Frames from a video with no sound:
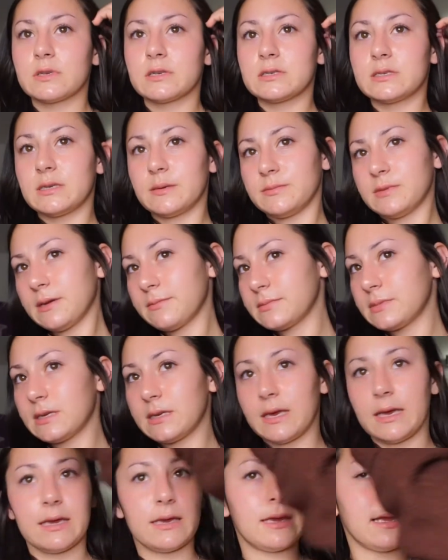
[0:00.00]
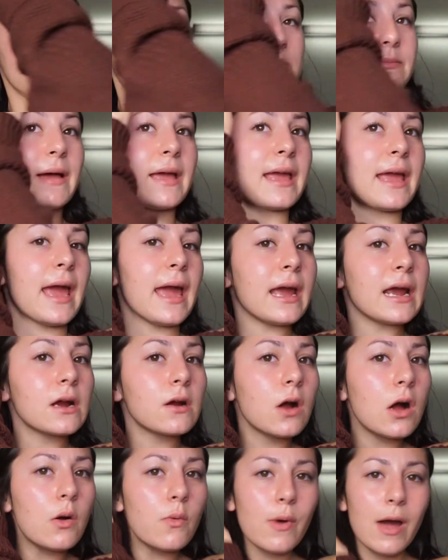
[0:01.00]
Sometimes it like gets my hair
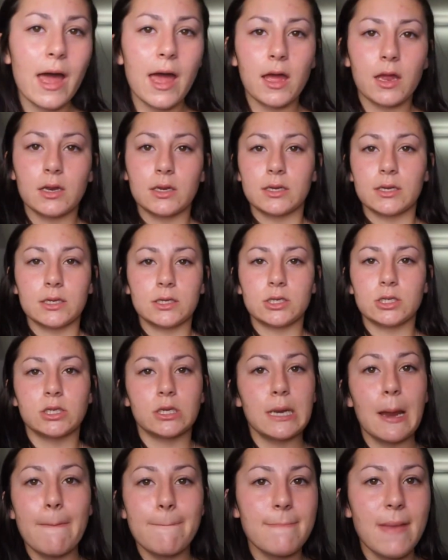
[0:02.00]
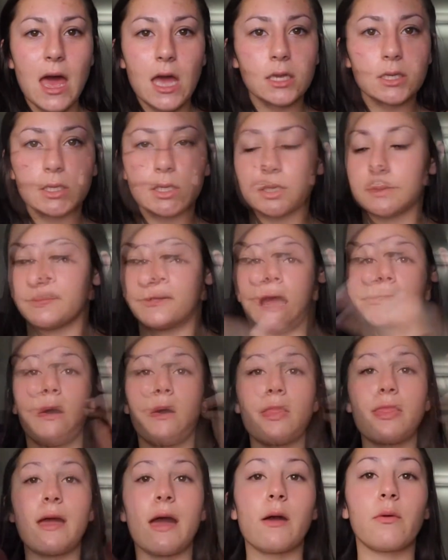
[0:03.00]
all wet and it's just a mess.
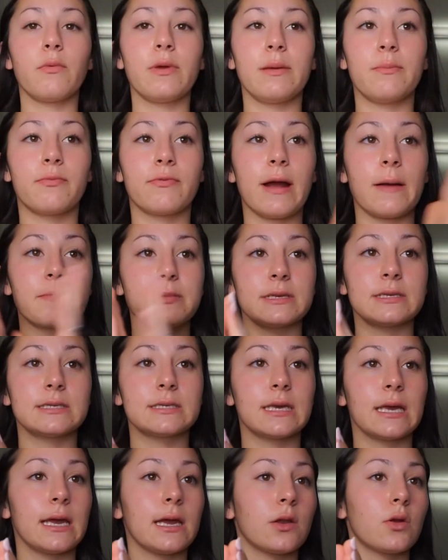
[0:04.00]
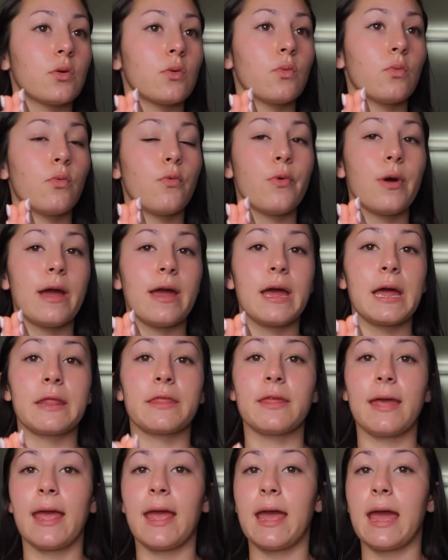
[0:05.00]
Now that we prep the skin with
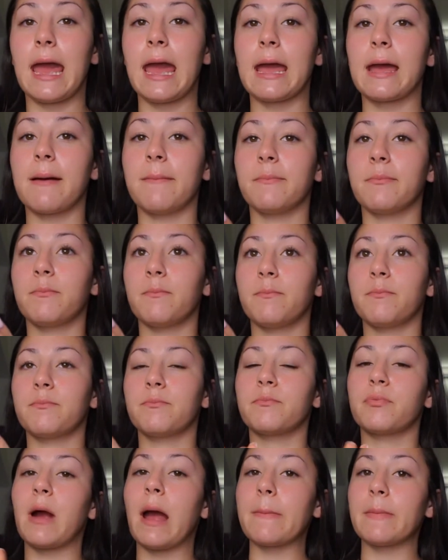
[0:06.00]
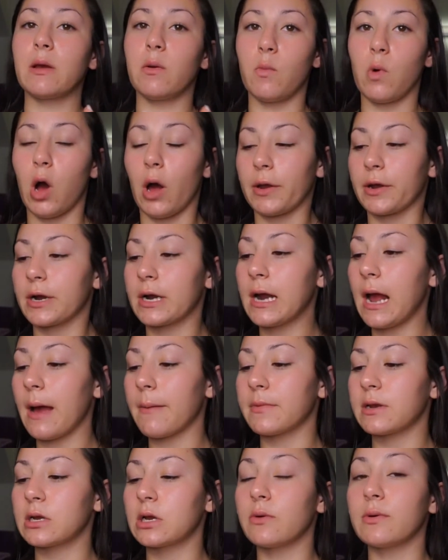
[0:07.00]
a priming water, I'm
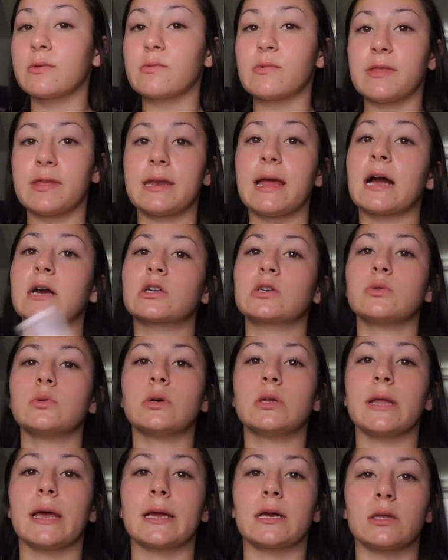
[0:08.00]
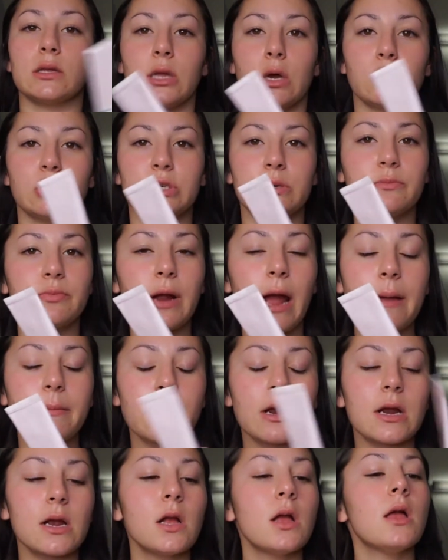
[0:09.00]
going to go in with an actual like lotion
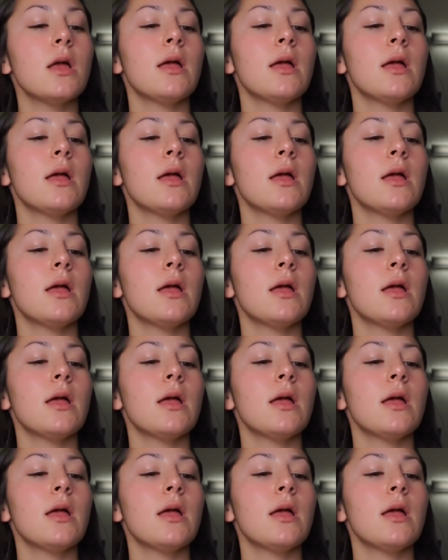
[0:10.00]
primer.